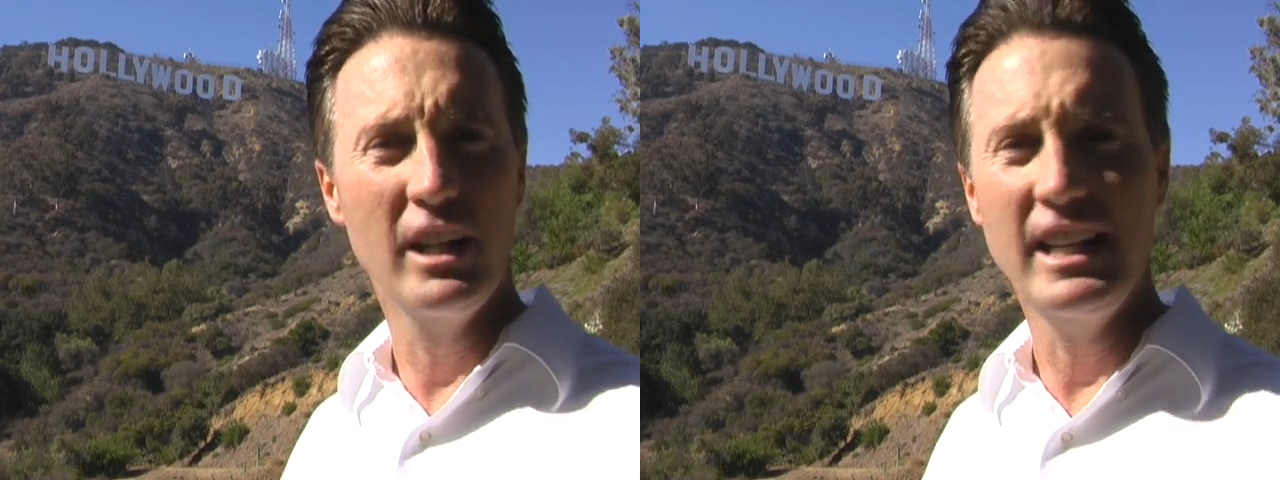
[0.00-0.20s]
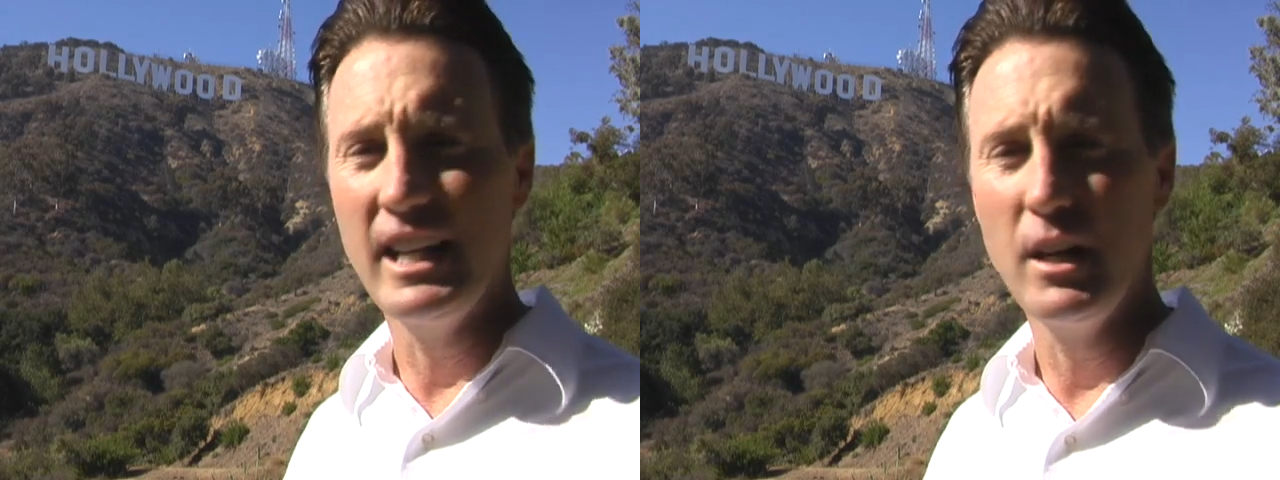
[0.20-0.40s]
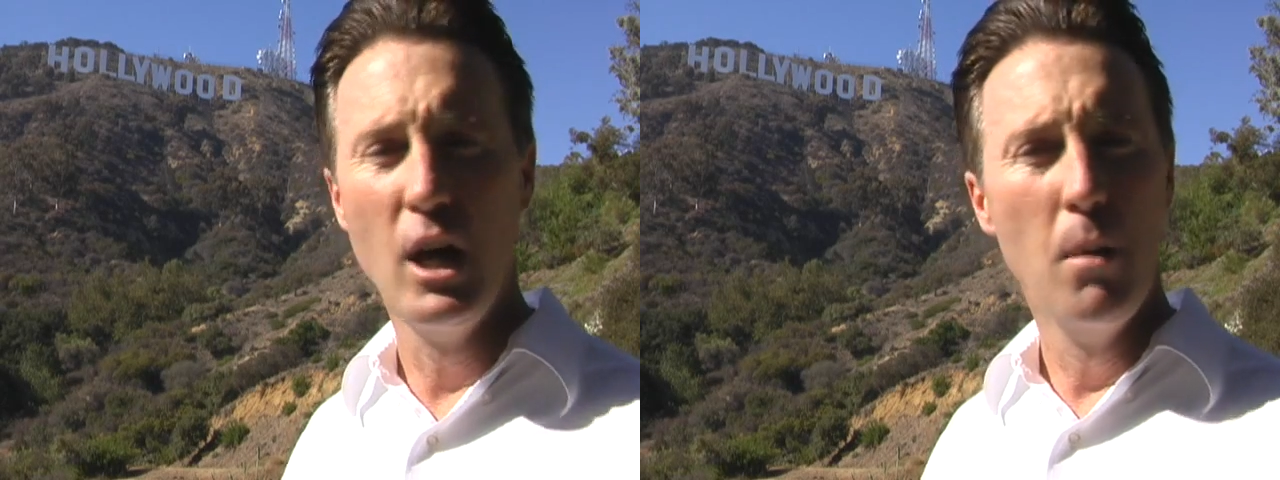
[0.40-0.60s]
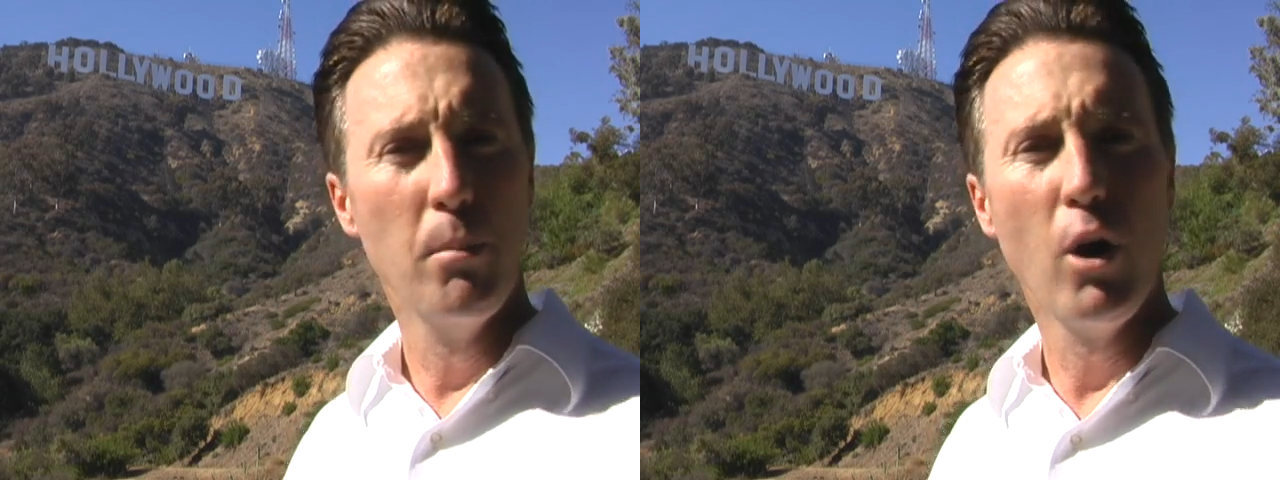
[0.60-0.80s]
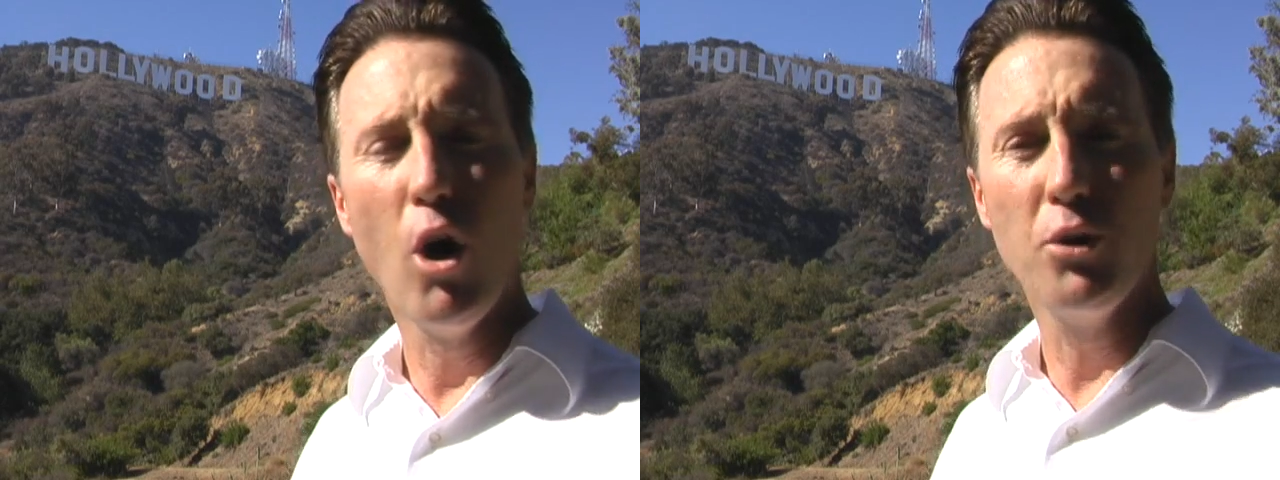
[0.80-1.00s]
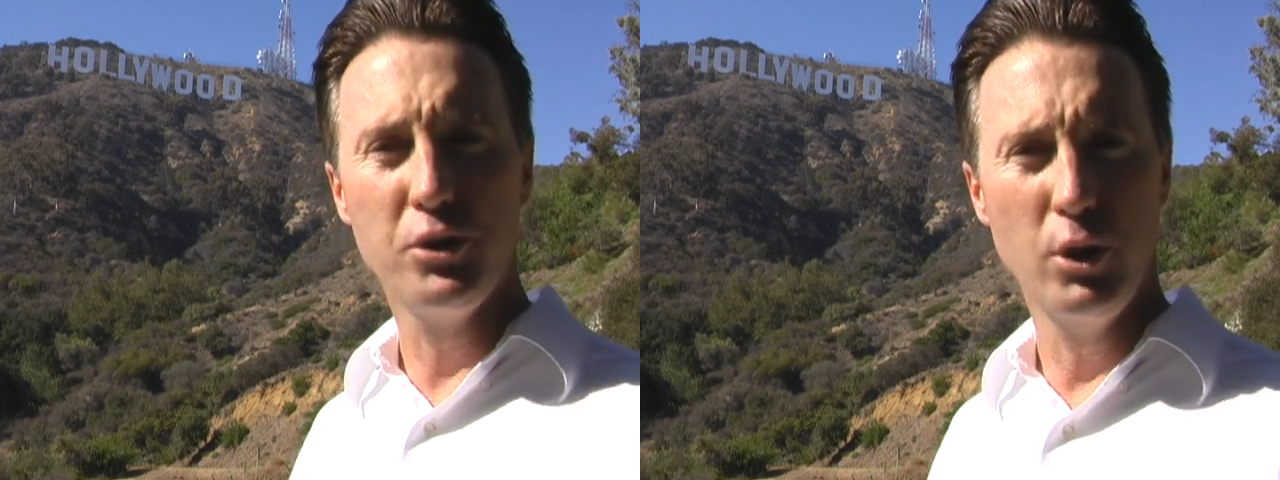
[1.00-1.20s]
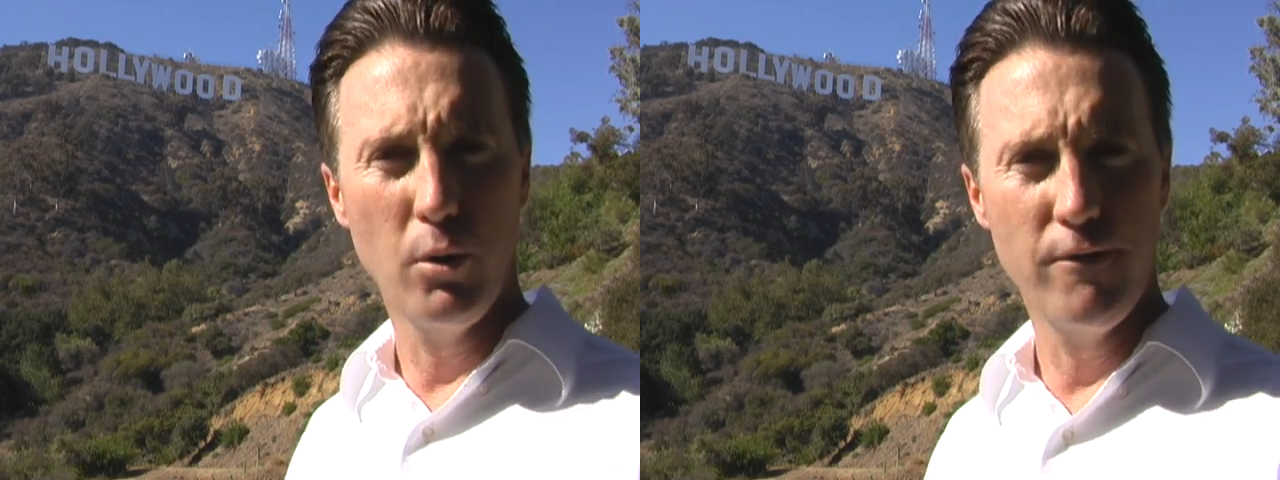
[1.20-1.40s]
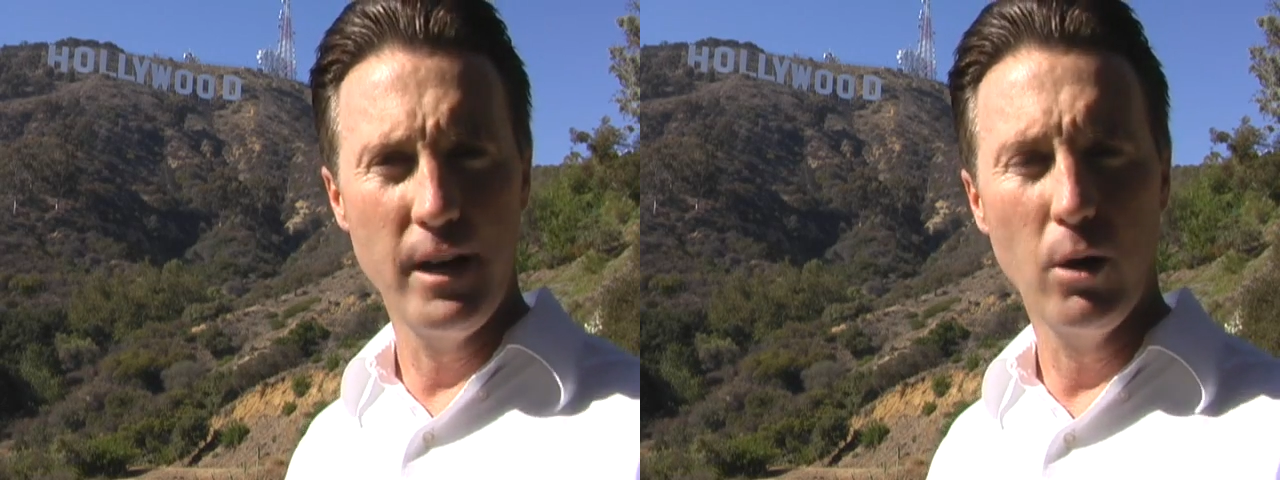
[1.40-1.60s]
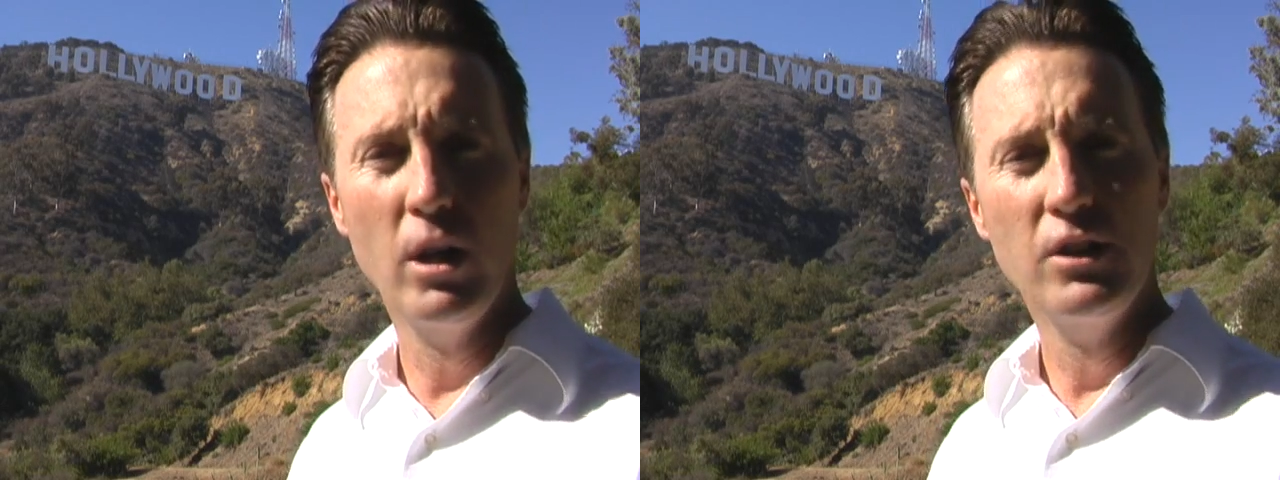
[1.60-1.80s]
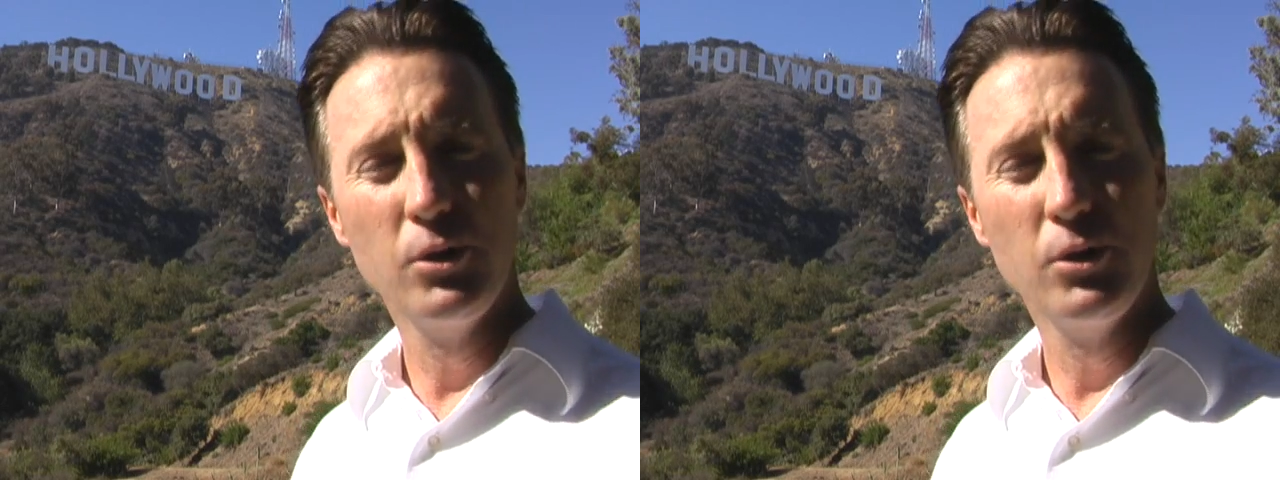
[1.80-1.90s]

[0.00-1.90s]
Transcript: lenient but all to no avail.